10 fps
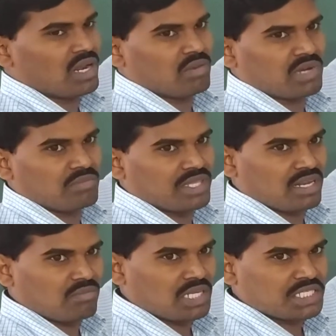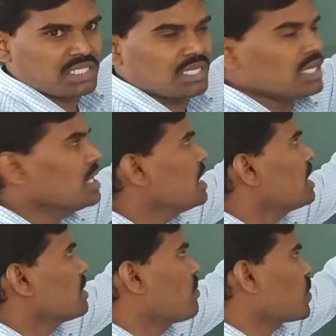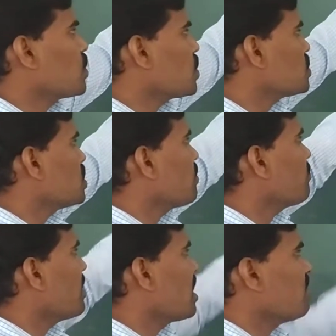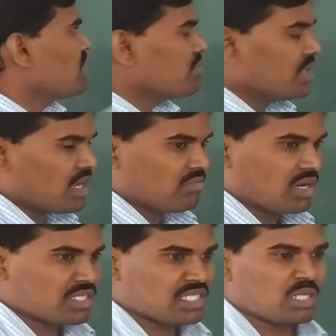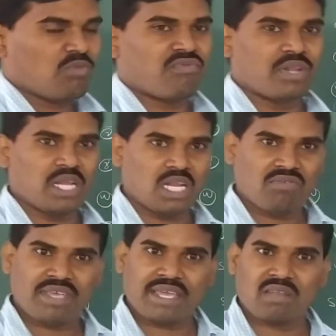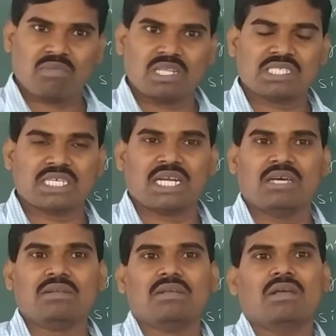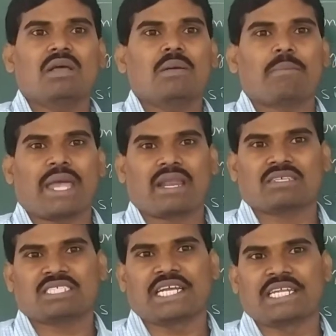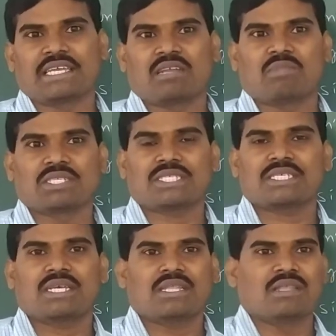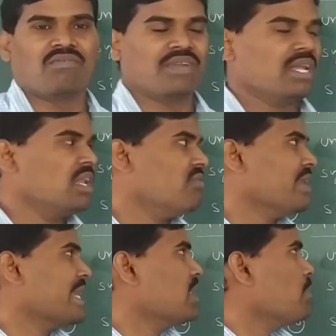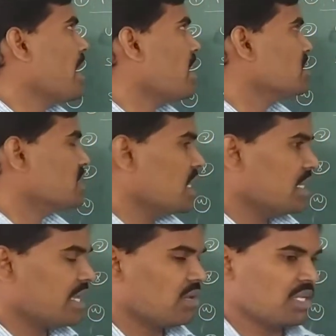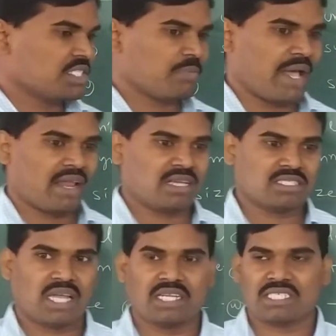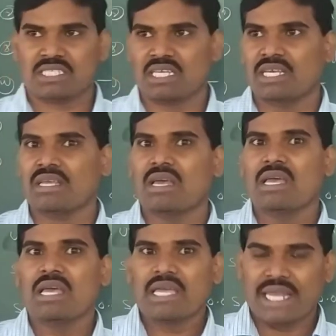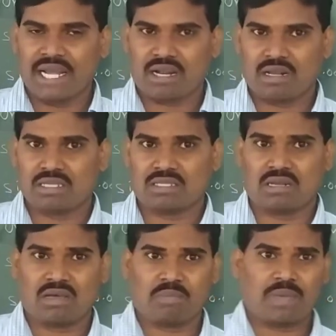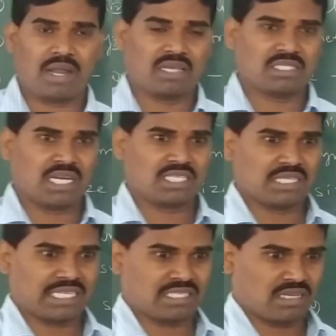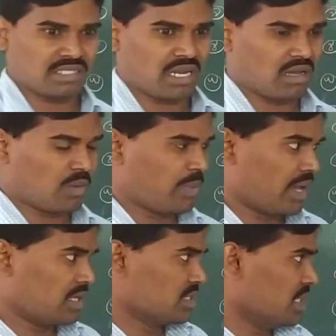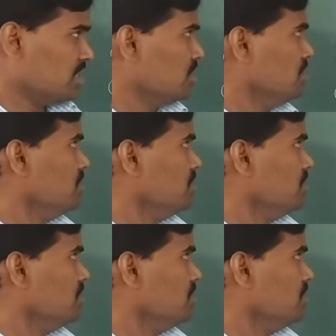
phylum of the animals. The Protozoan phylum of the animals, the free living animals and parasitic animals. The free living and parasitic animals, parasites, the intracellular parasites, extracellular parasites,